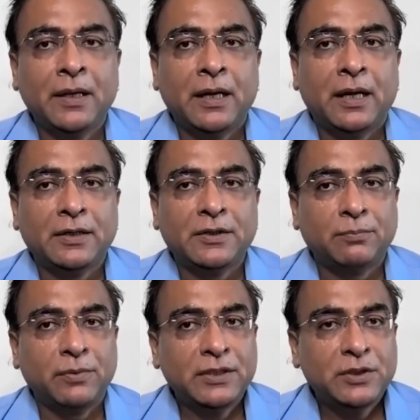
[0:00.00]
Uh, so
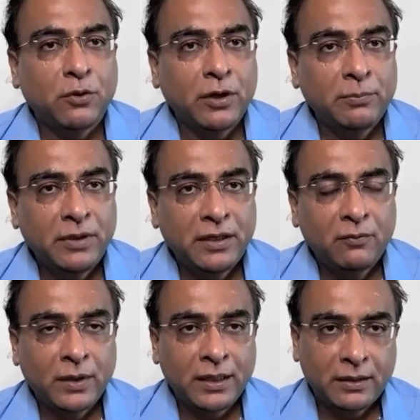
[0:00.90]
please join me in
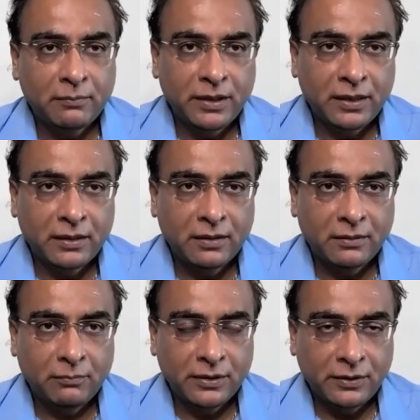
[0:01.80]
welcoming
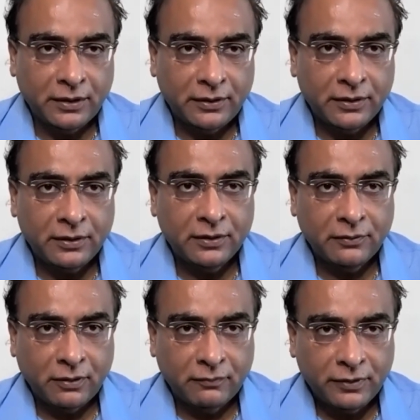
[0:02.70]
Mandara
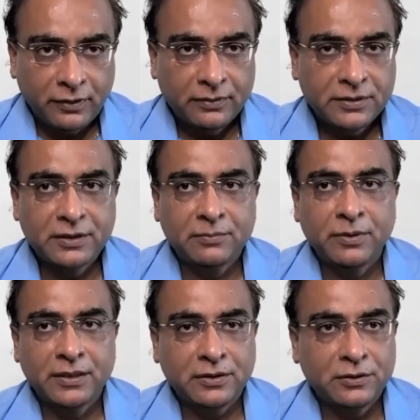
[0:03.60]
Cromwell. She's
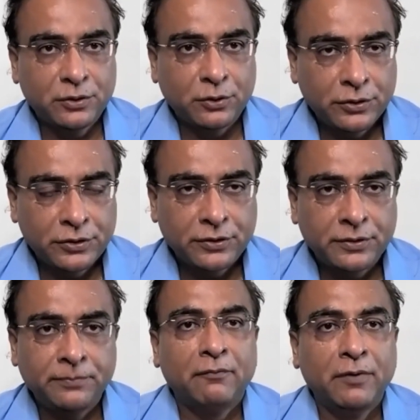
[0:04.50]
based in
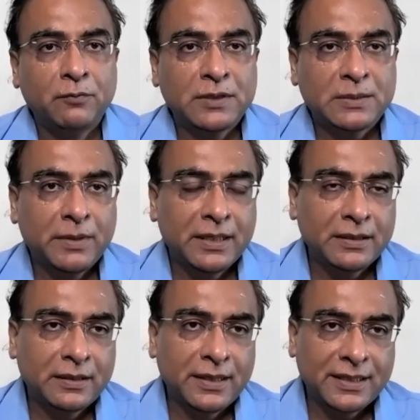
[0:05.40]
Georgia. We would
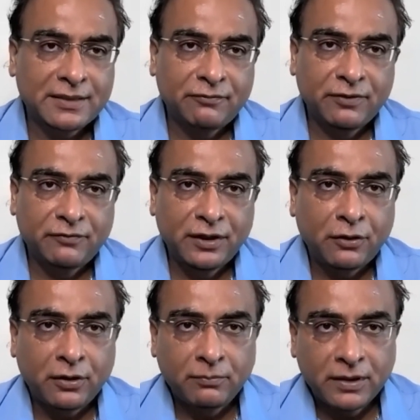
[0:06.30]
spend the next 50
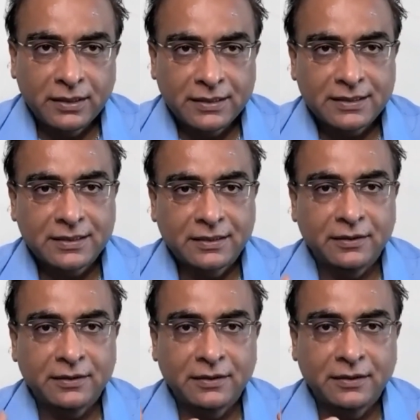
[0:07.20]
odd minutes
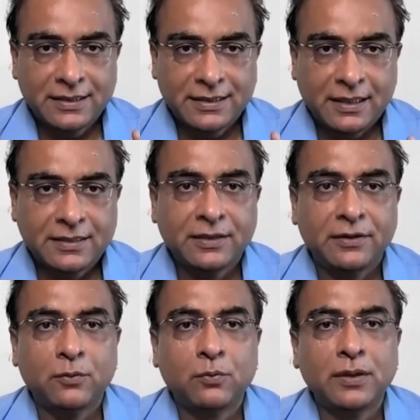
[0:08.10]
uh, discussing
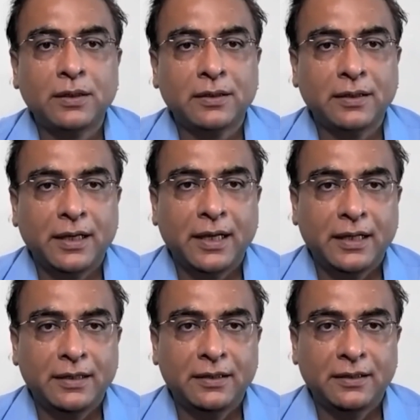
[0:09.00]
her work
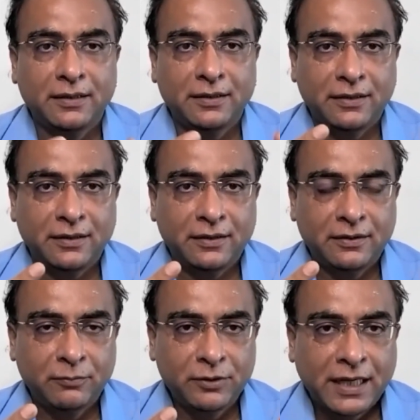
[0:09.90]
and uh,
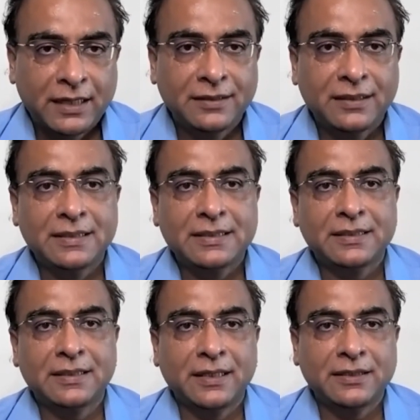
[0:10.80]
her modalities
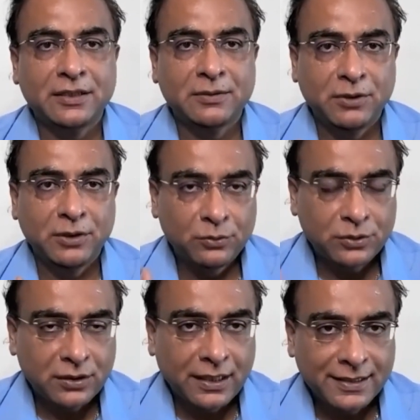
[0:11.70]
uh, that she's been
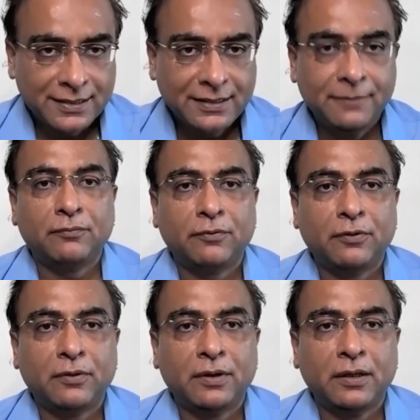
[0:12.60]
utilizing
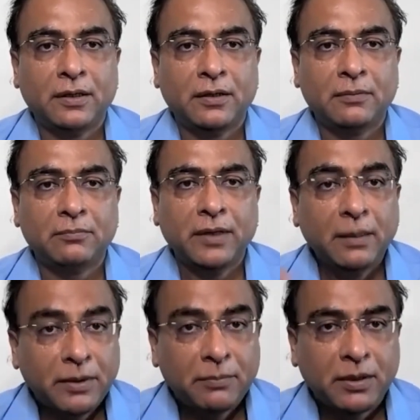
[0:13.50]
for uh,
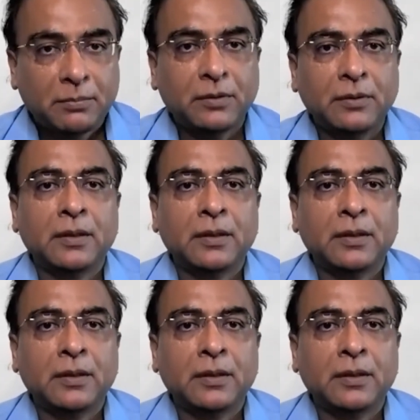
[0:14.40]
helping people.